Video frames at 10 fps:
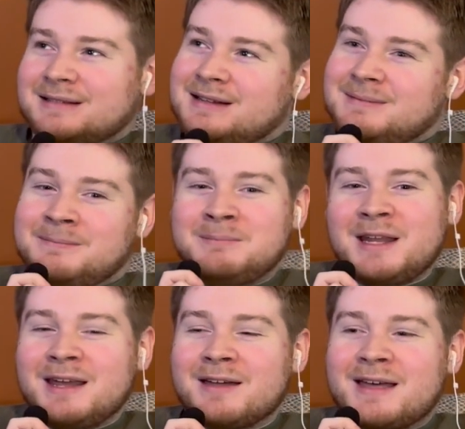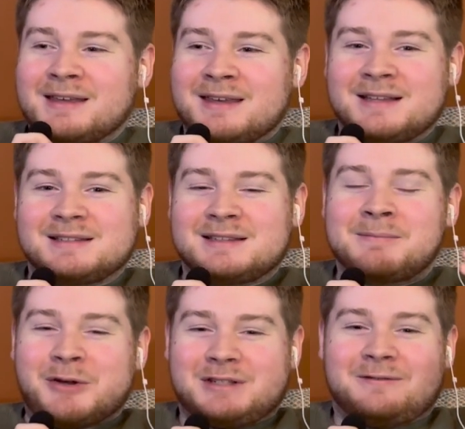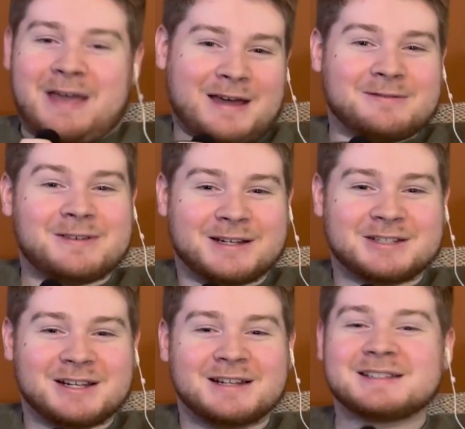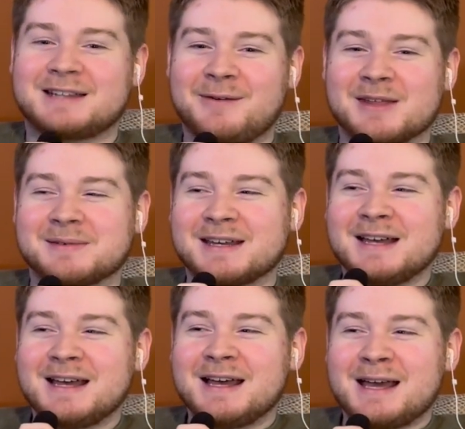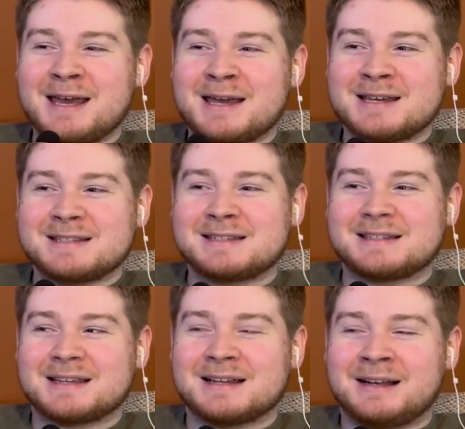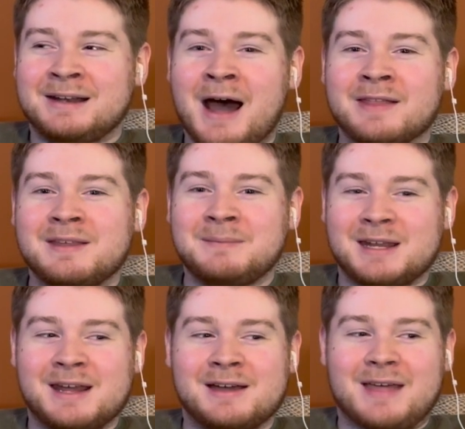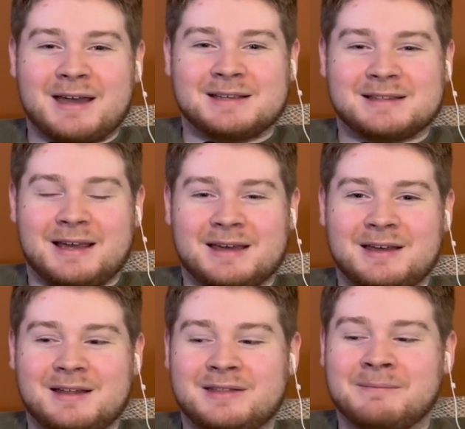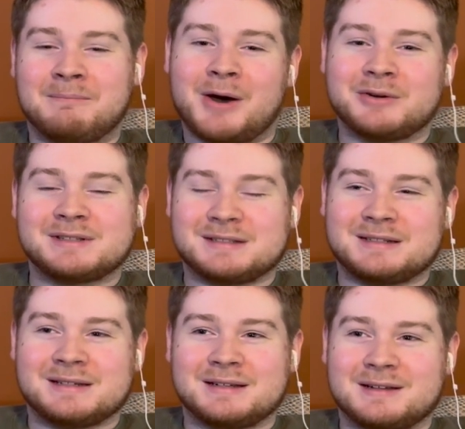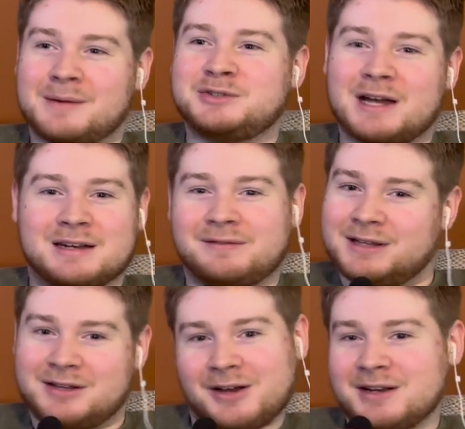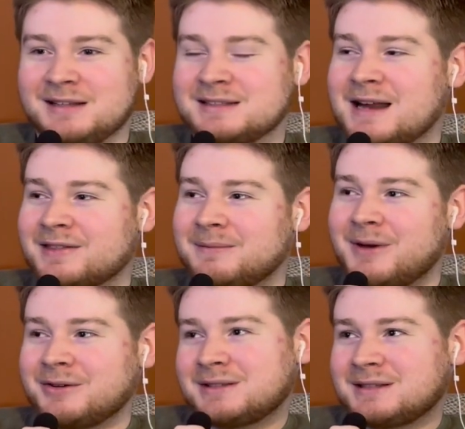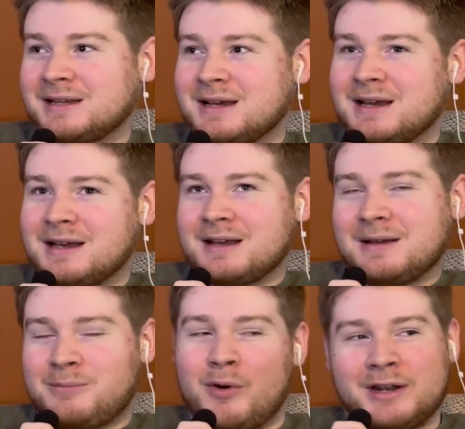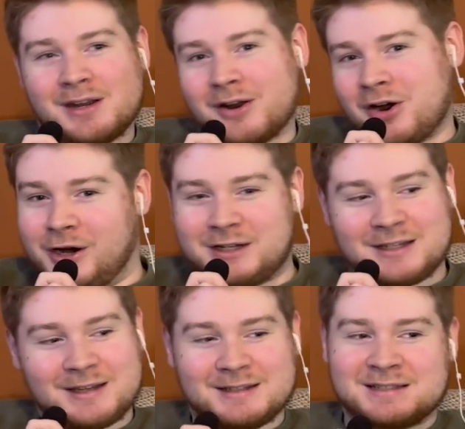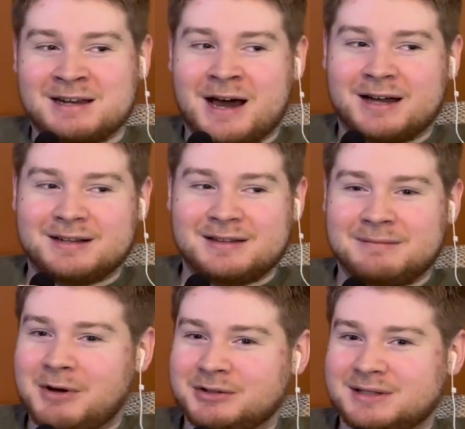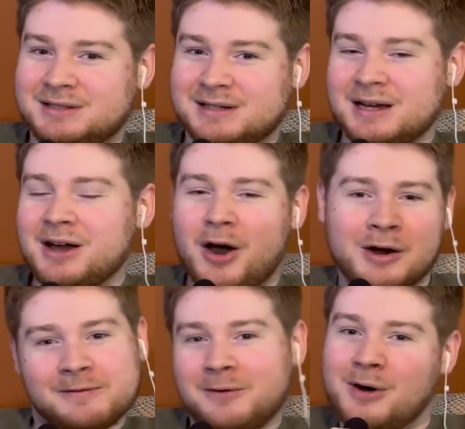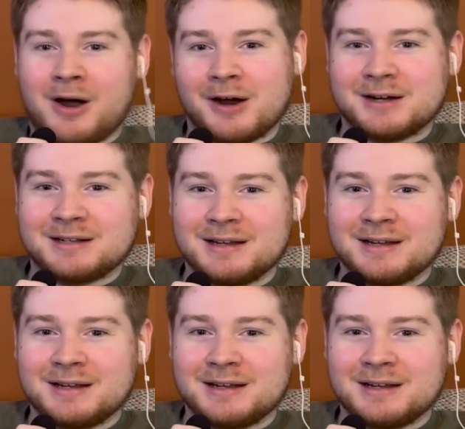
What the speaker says: media that gets the most fan fiction, stay with me, is not the media that is like the most objectively good. It's not the most poignant art. It's not the most artful art,